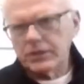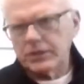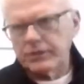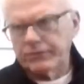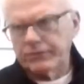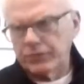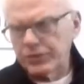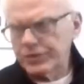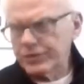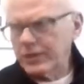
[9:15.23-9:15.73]

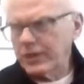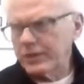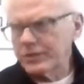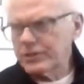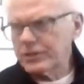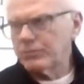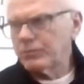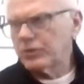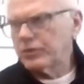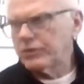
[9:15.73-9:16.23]
diverse
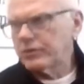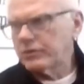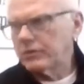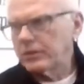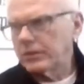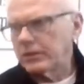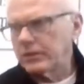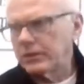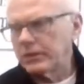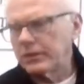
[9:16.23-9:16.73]
customer
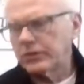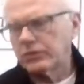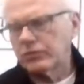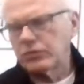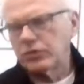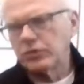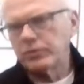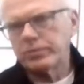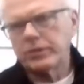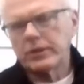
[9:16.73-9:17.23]

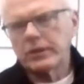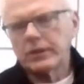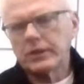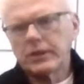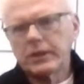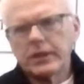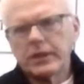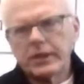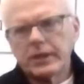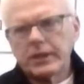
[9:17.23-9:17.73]
group
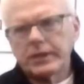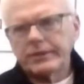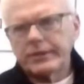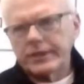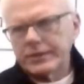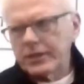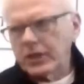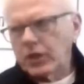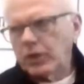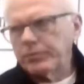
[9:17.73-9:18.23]

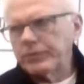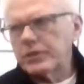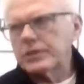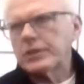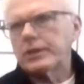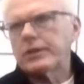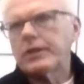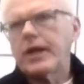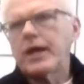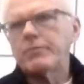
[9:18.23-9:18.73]
that's helped us
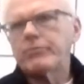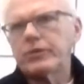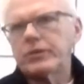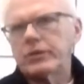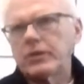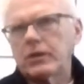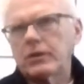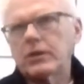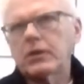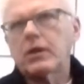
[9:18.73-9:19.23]
a lot,
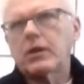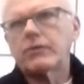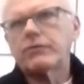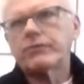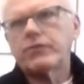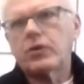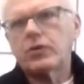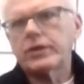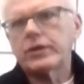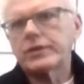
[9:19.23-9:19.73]
but our
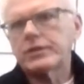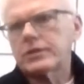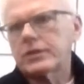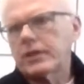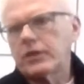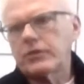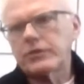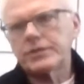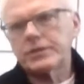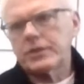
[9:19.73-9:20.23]
focus,
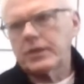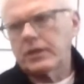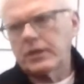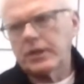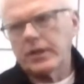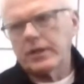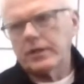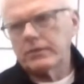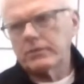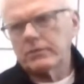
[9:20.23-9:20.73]
and I always
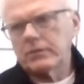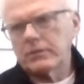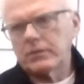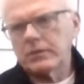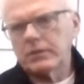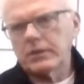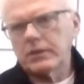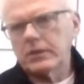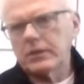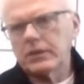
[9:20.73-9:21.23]
tell it,
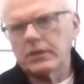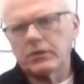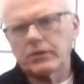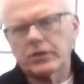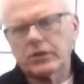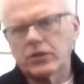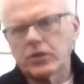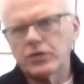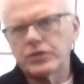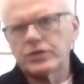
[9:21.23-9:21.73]

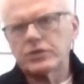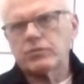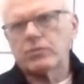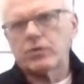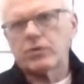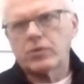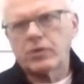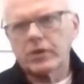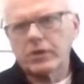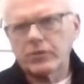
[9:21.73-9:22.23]
the coaches
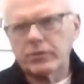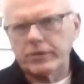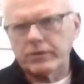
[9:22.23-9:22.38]
want to work